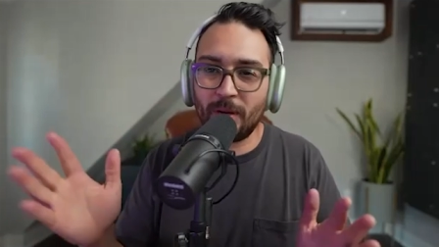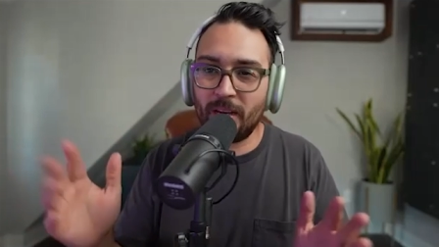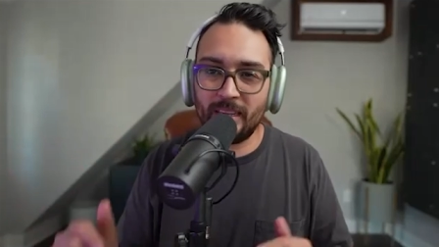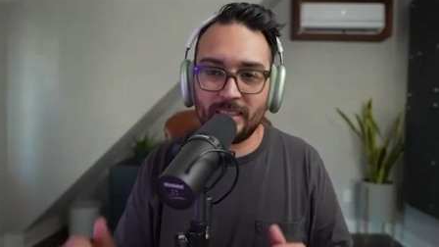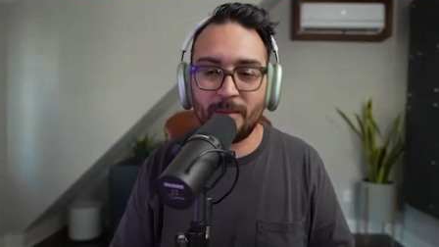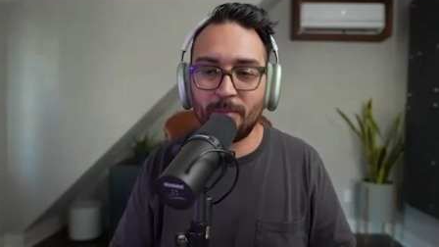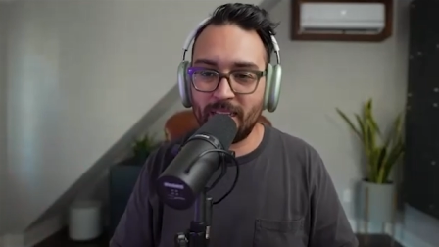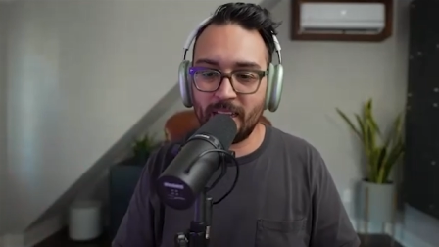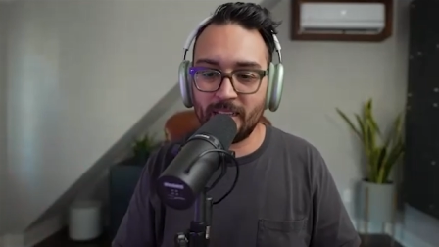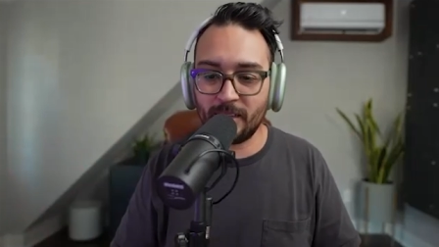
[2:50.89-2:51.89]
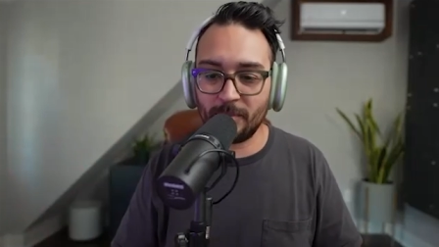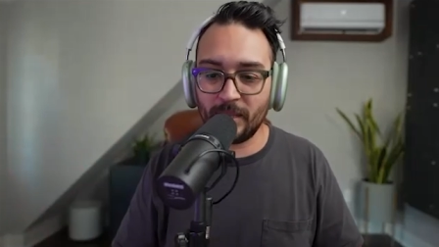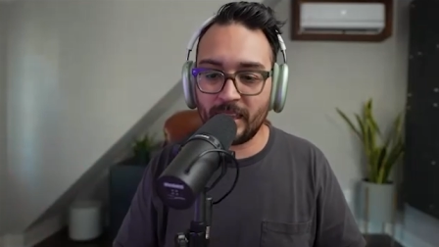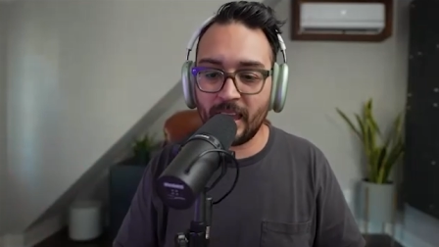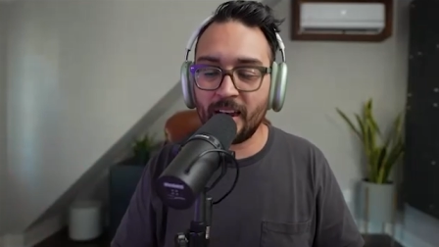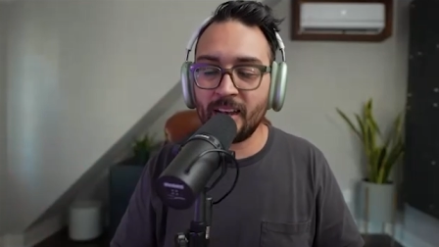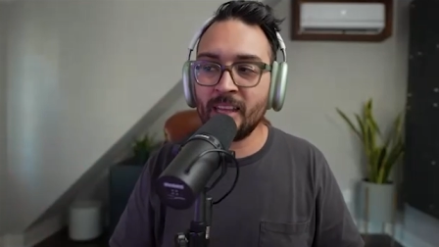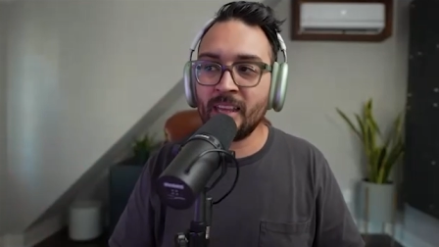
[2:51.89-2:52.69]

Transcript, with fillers: something like that.